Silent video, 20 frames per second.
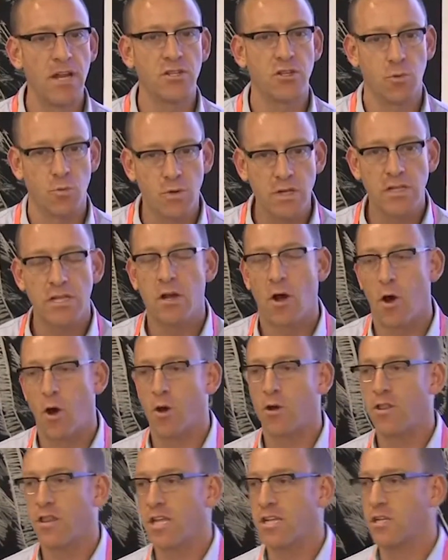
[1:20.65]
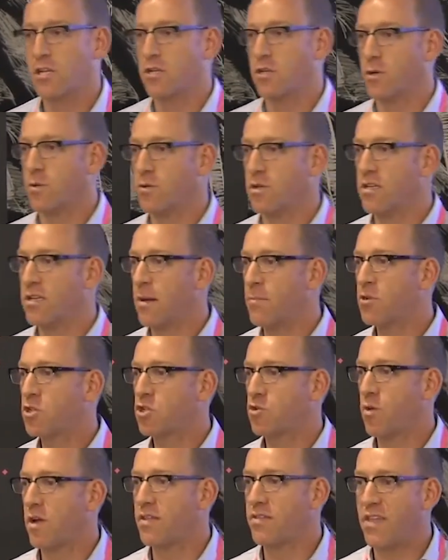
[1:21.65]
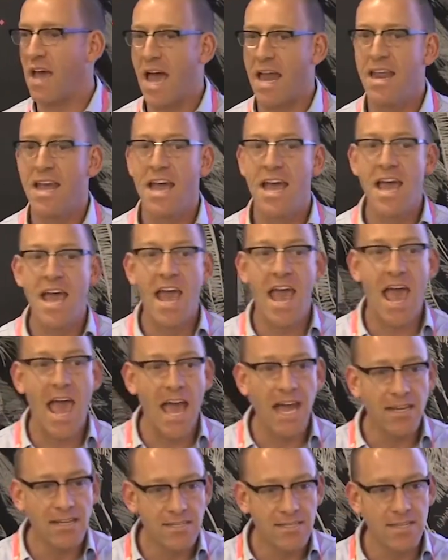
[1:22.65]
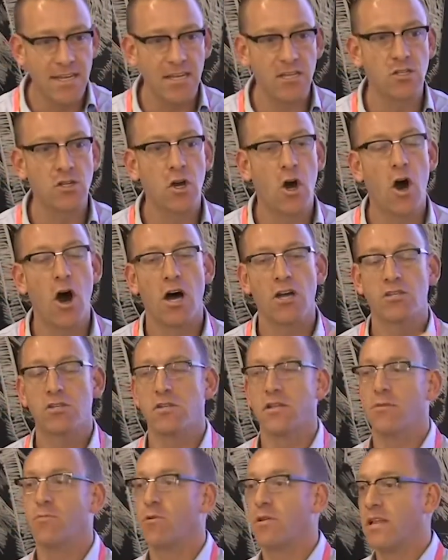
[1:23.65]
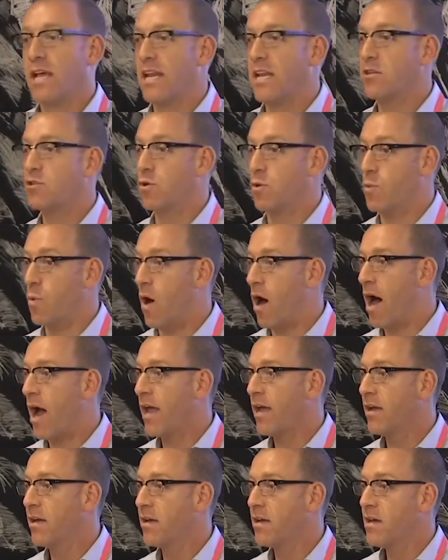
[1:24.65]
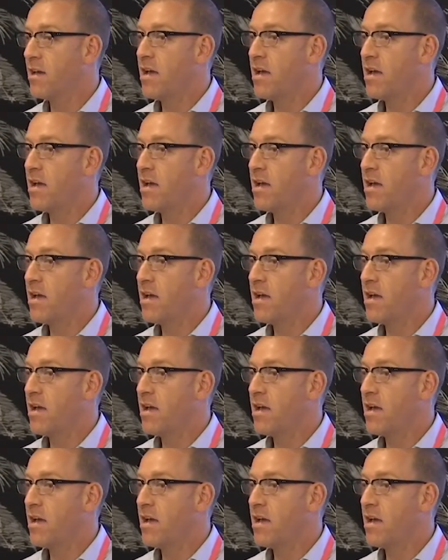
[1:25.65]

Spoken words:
It's a really hard thing to do, to demonstrate that X is causally related to Y,